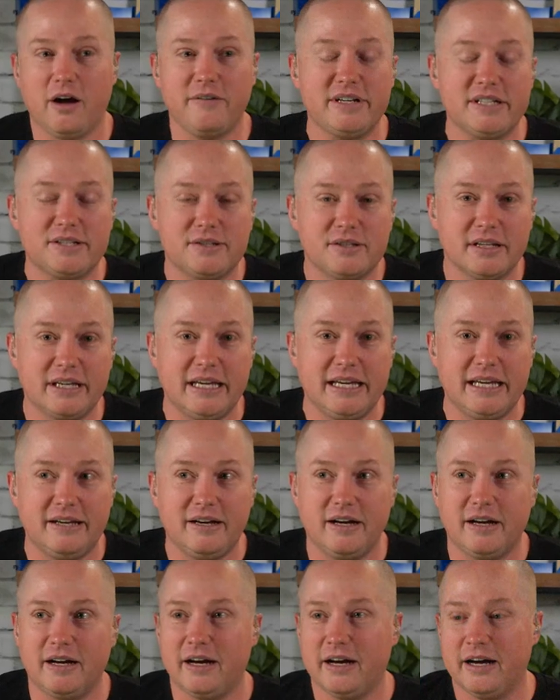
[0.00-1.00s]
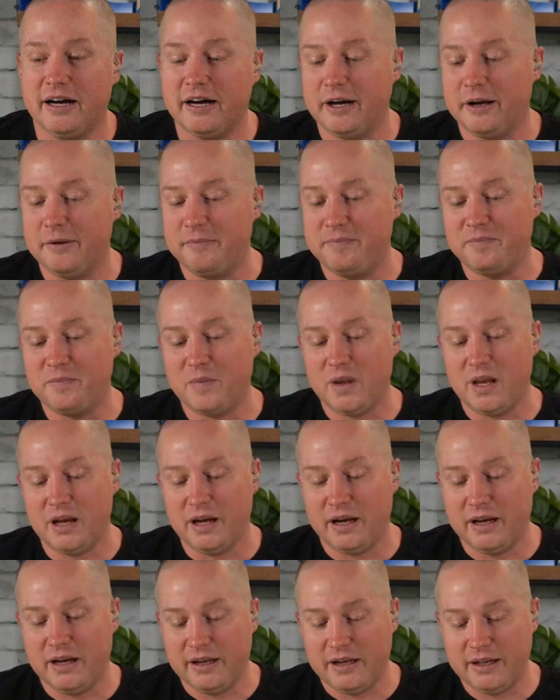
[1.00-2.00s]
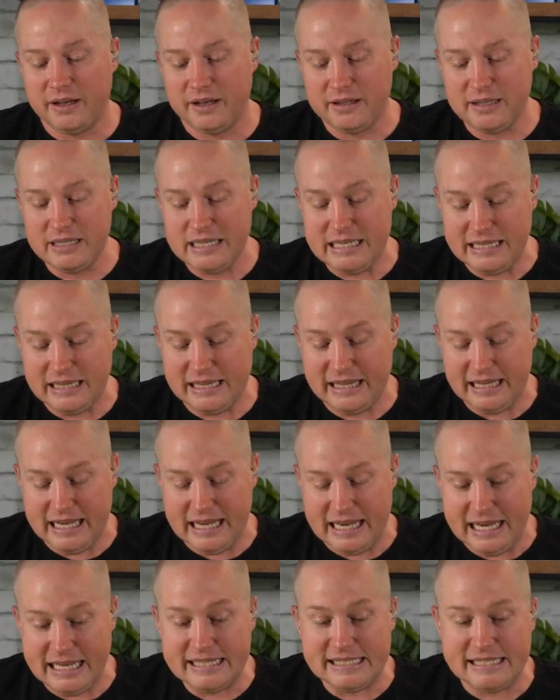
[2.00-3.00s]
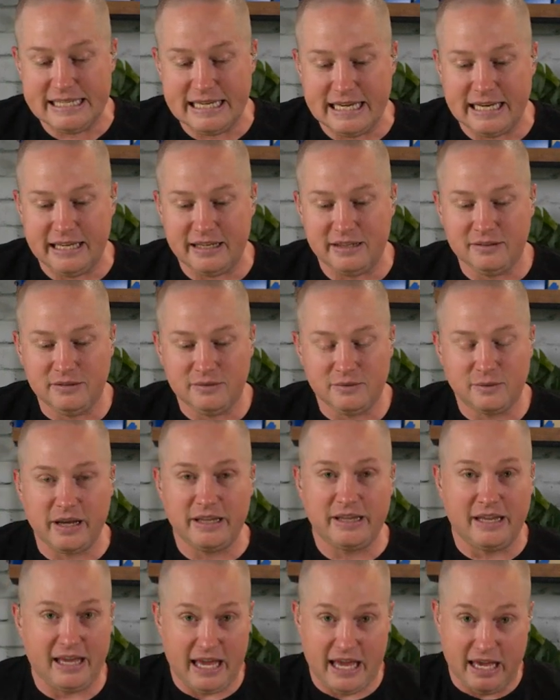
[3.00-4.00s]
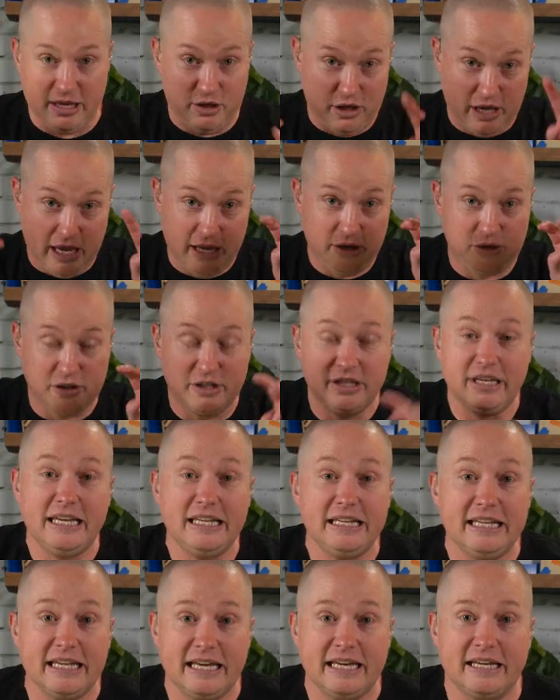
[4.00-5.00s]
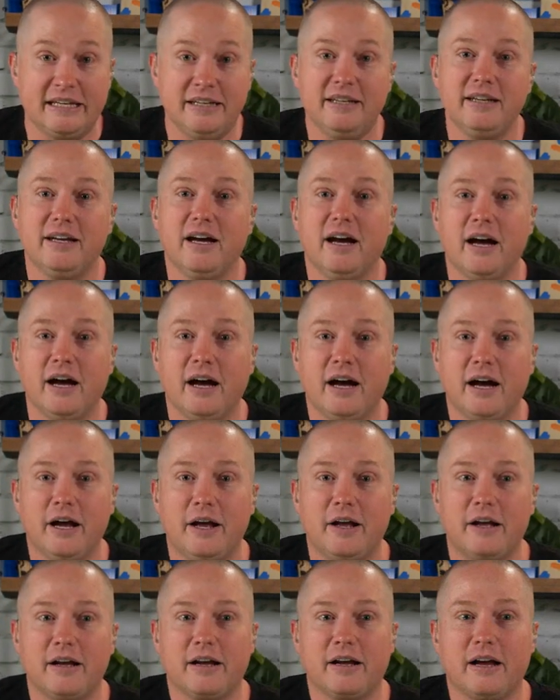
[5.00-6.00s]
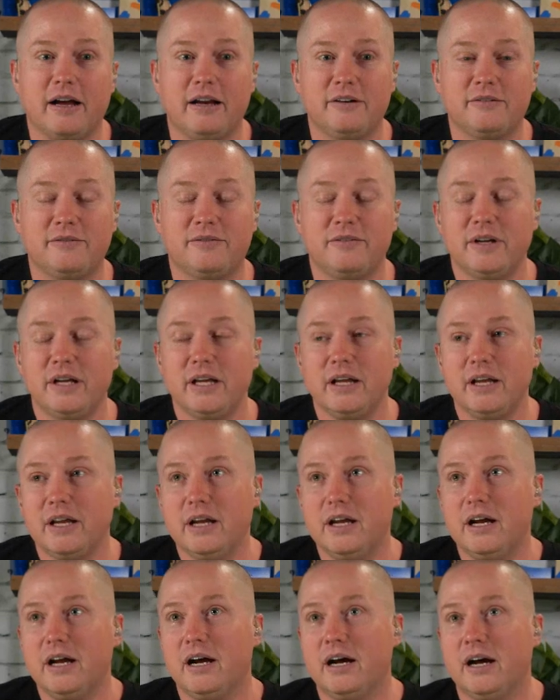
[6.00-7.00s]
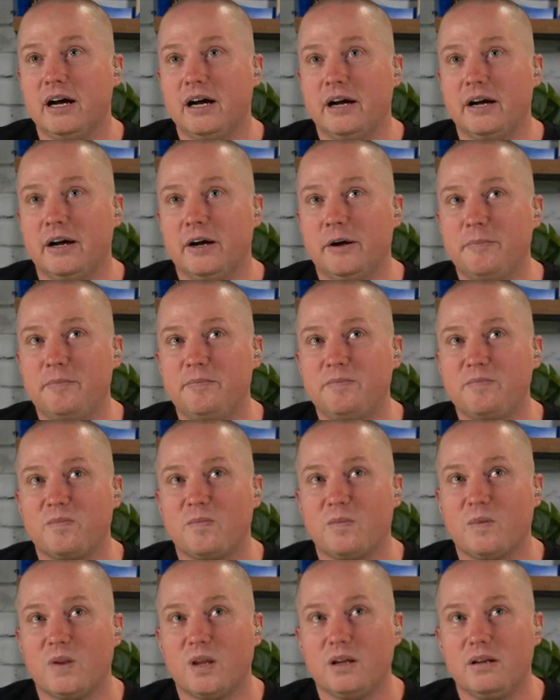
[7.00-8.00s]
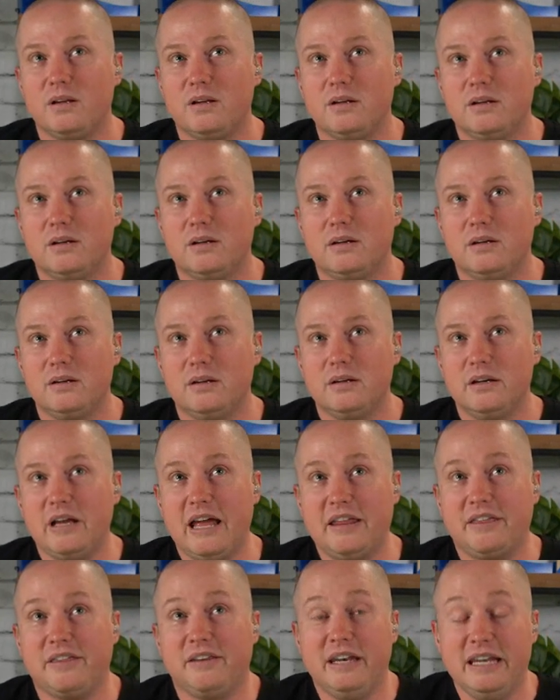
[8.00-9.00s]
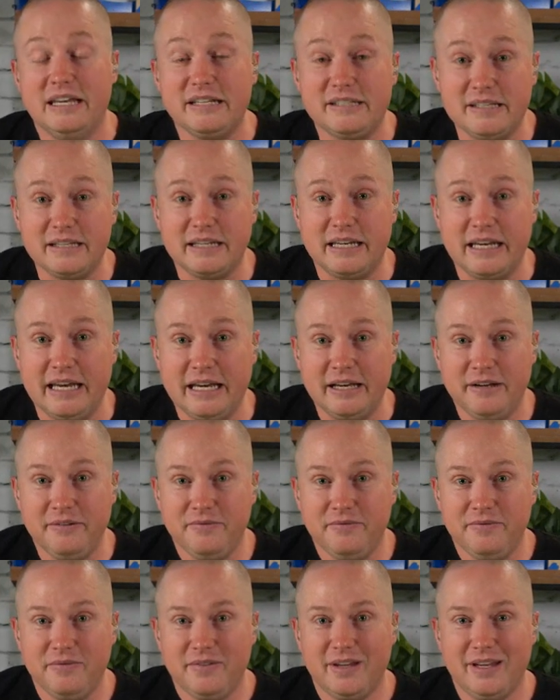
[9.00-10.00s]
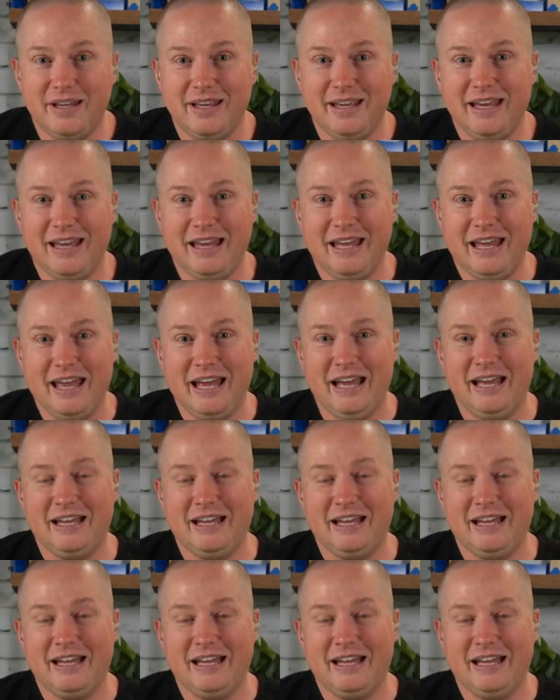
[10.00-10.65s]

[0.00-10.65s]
obviously um, uh, the indian right the A asian indian uh, kind of um, ethnicity and,